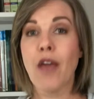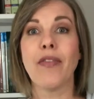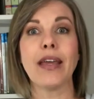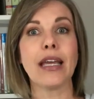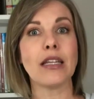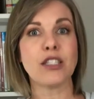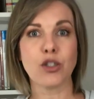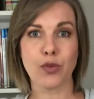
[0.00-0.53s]
They
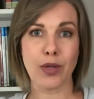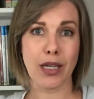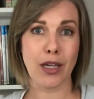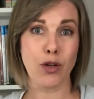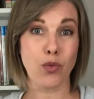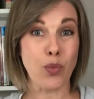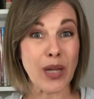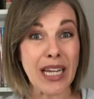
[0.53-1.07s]
get to
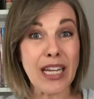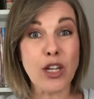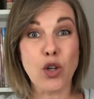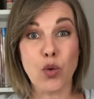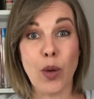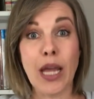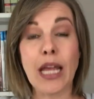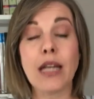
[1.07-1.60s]
read
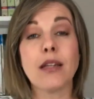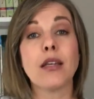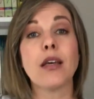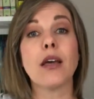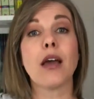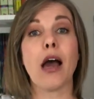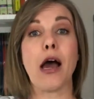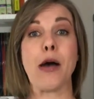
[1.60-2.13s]
great
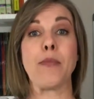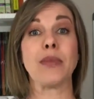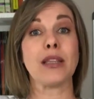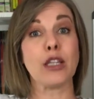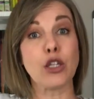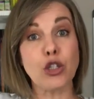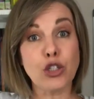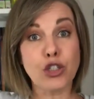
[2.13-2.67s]

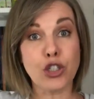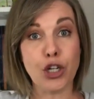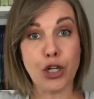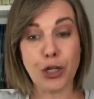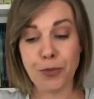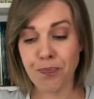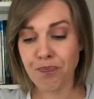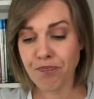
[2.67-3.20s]

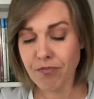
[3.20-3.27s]
literature,